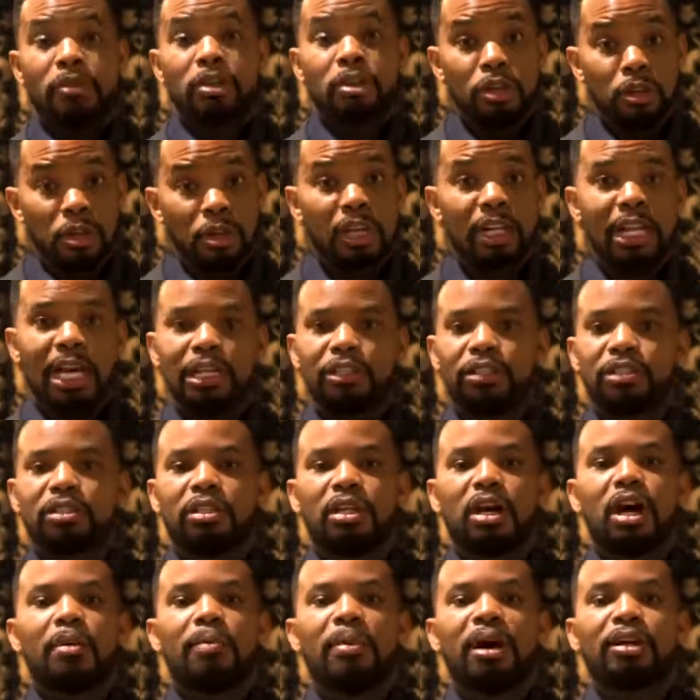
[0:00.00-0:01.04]
utilizing
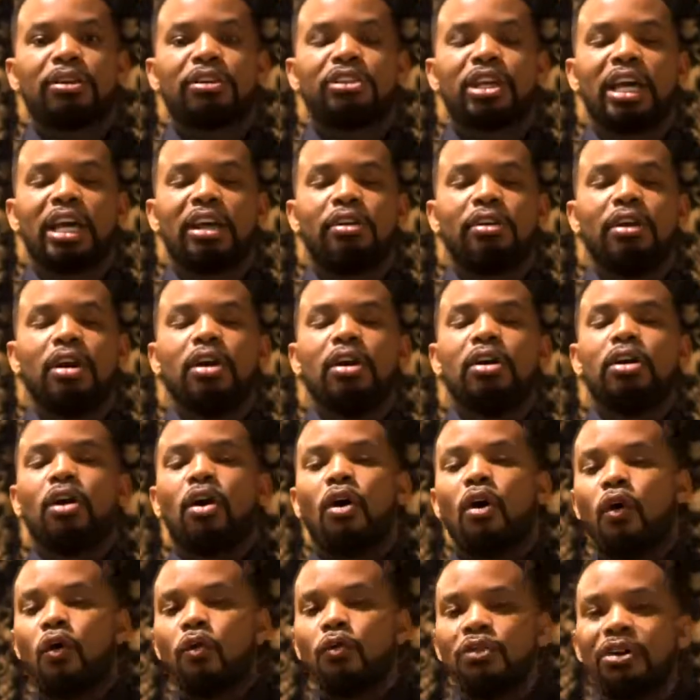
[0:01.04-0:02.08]
the Harmonic Scanner.
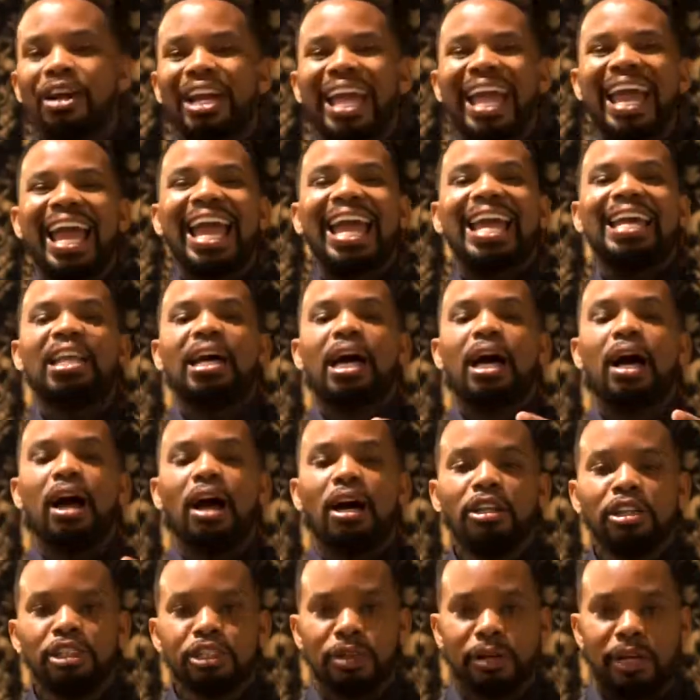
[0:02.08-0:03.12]
Over
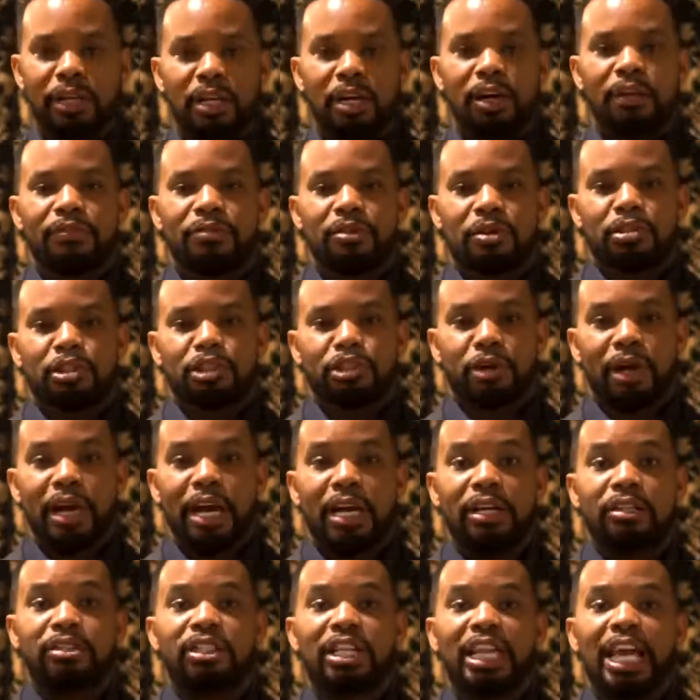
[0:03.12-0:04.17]
800 of those
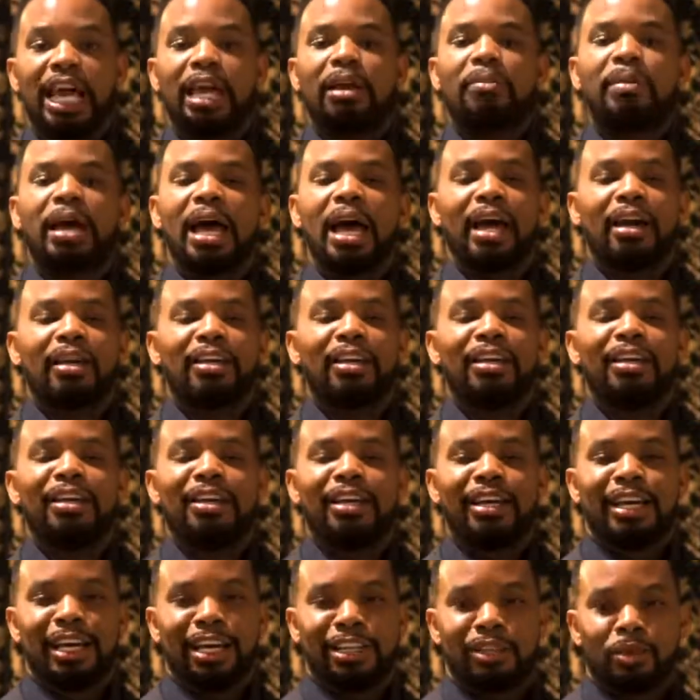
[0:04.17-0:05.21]
trades came back
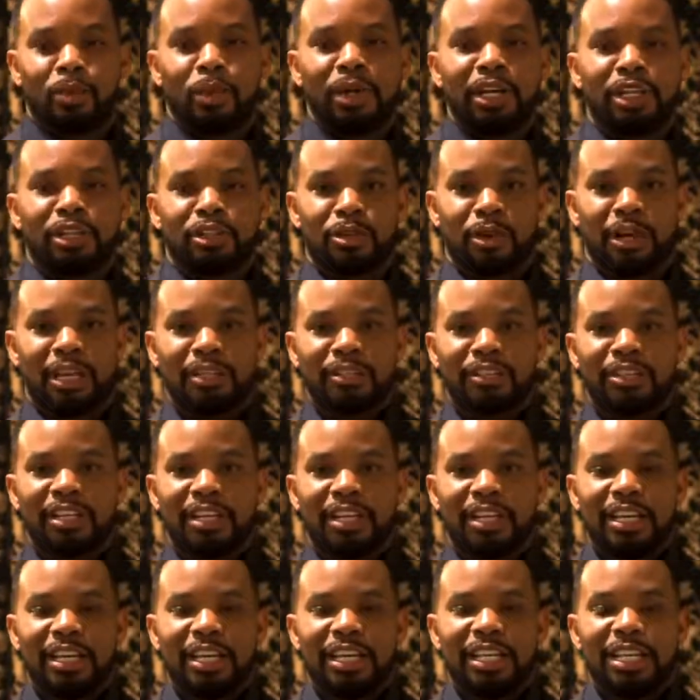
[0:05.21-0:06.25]
as winning trades.
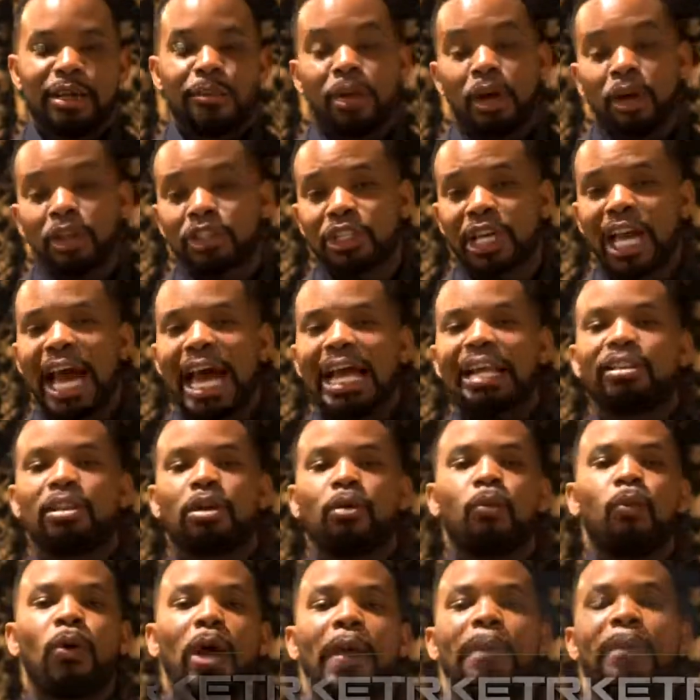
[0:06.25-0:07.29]
Then we also added
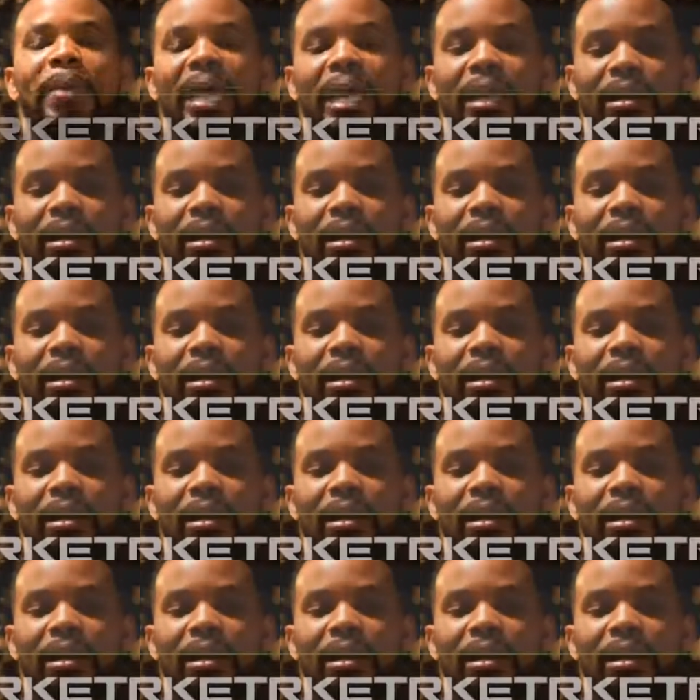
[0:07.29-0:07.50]
the web